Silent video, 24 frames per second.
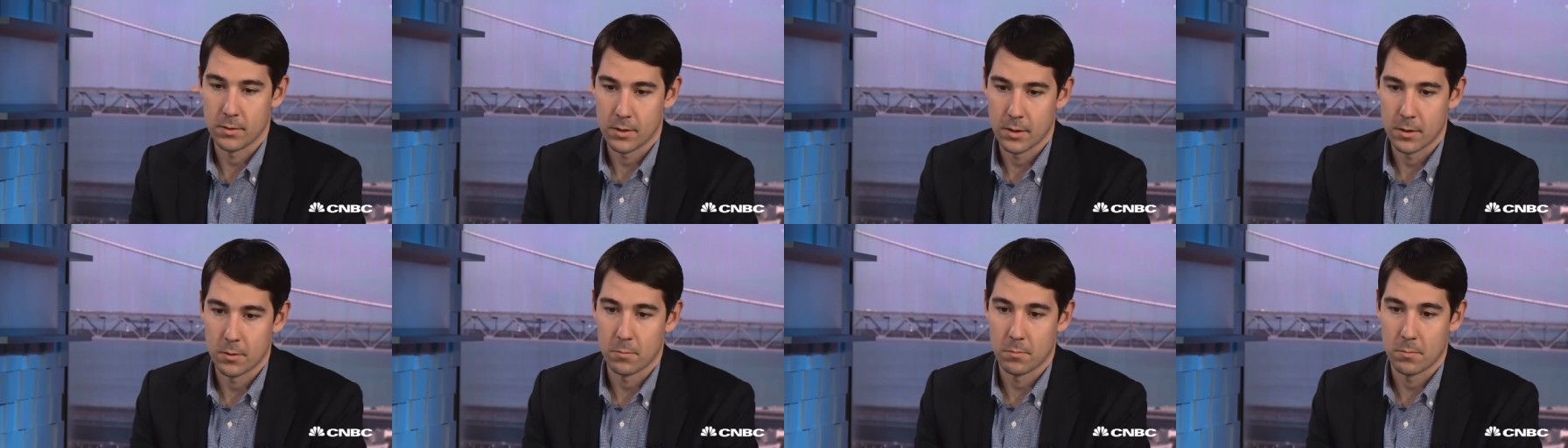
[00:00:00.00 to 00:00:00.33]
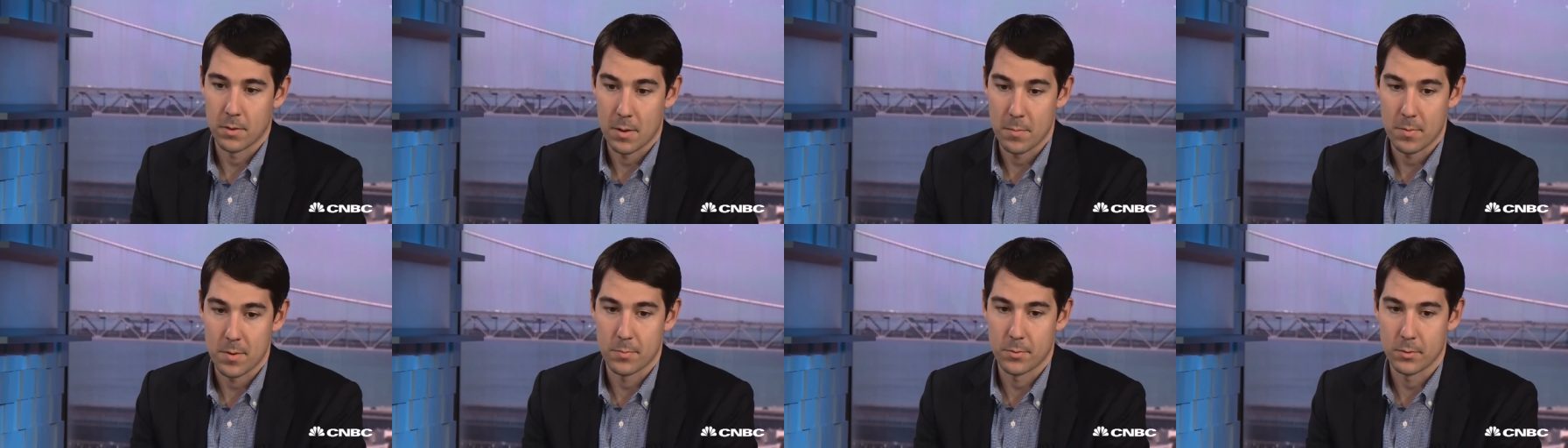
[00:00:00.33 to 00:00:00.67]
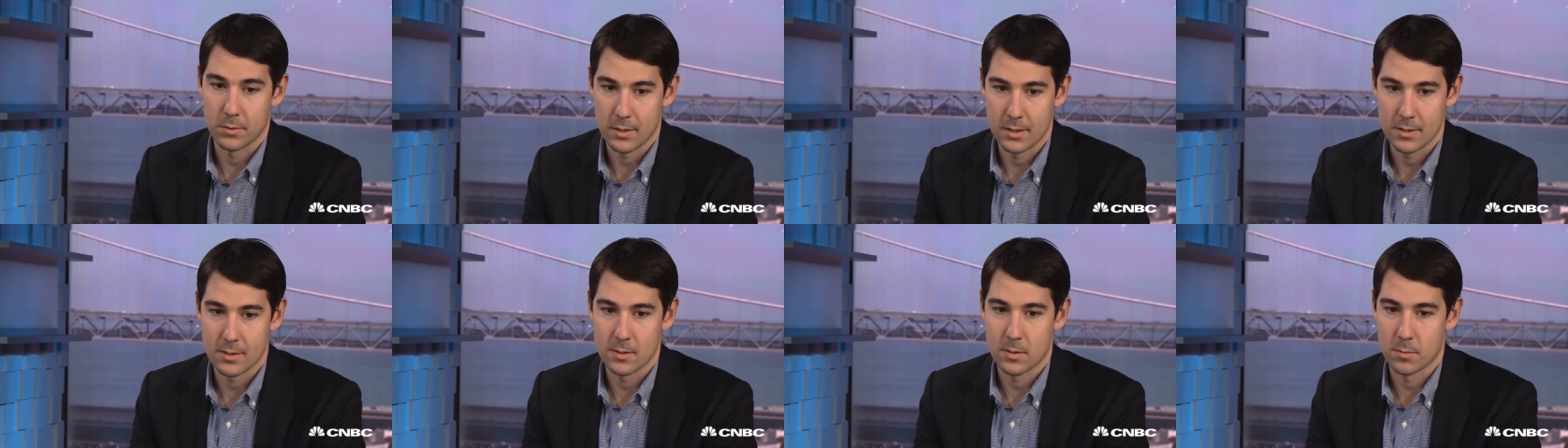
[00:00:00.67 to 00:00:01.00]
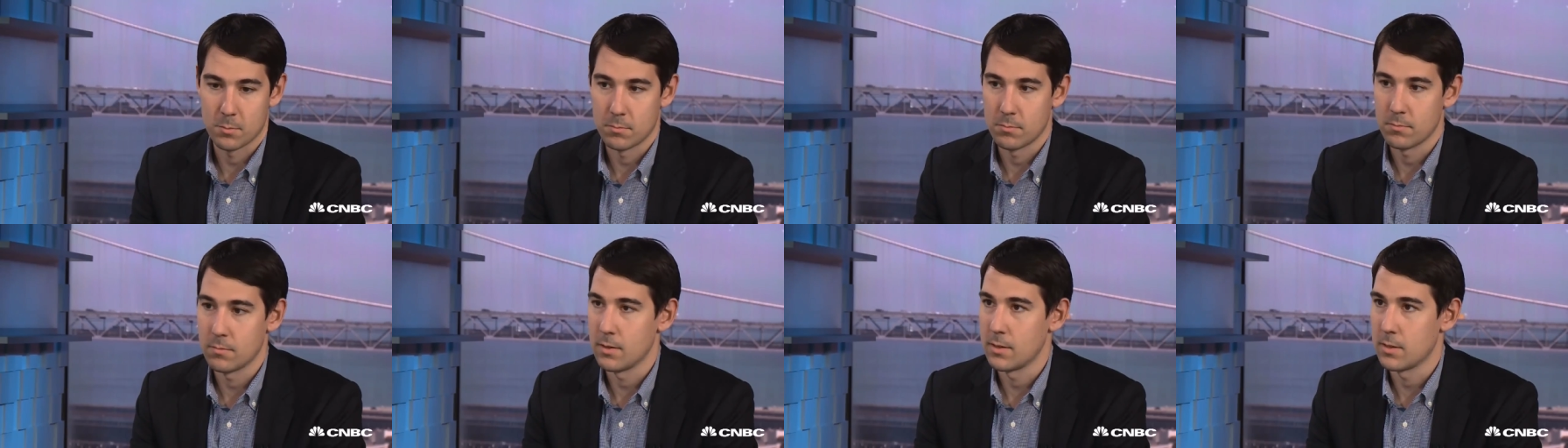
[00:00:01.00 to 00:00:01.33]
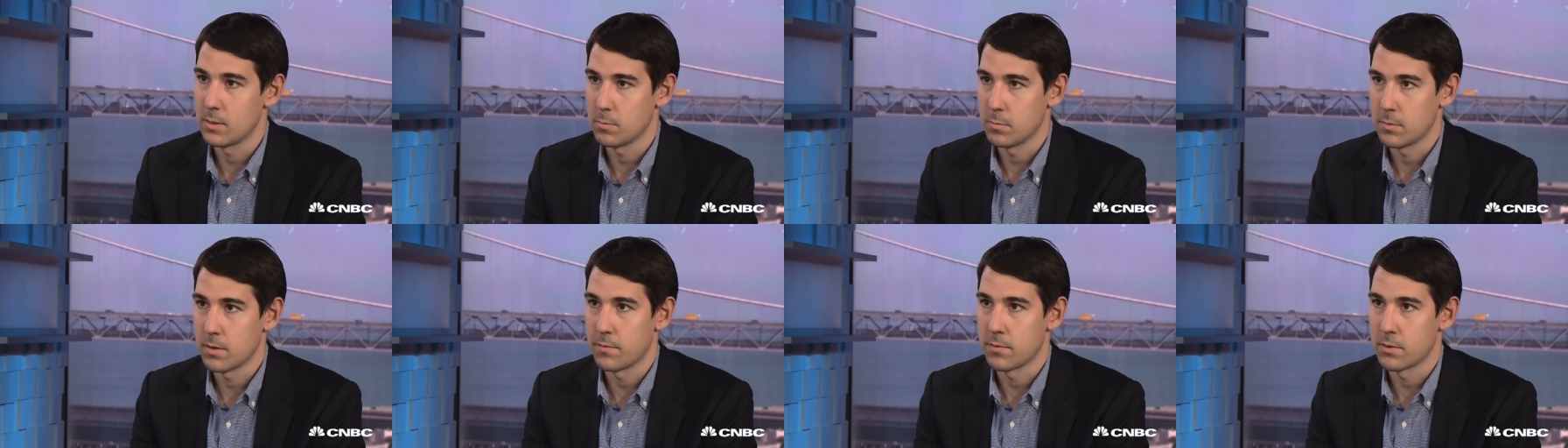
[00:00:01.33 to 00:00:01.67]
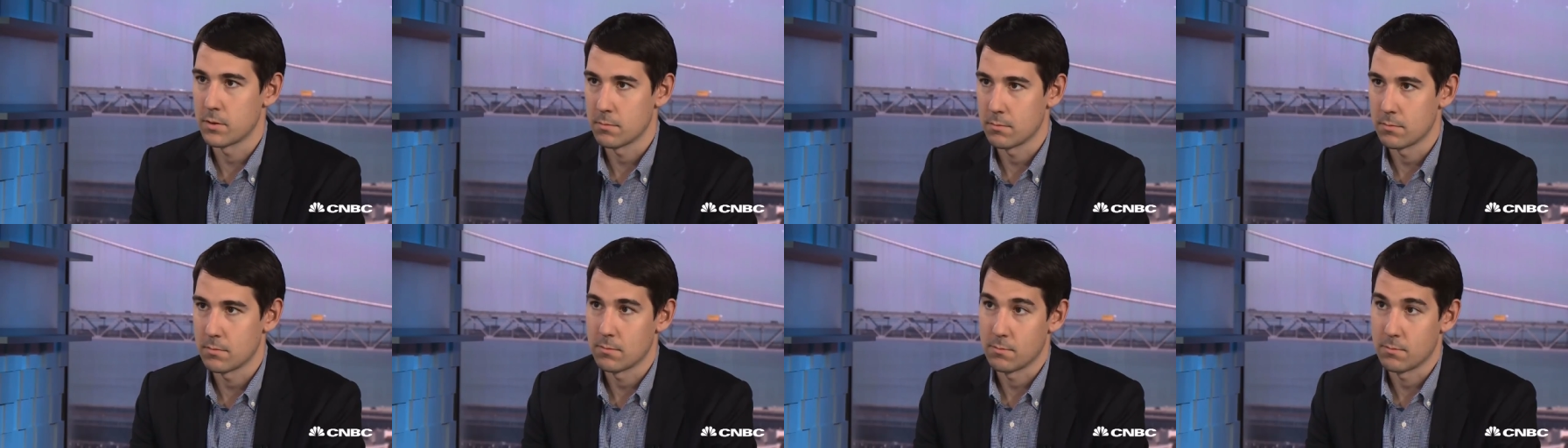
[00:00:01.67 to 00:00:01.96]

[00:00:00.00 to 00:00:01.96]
you know, my people need some need some different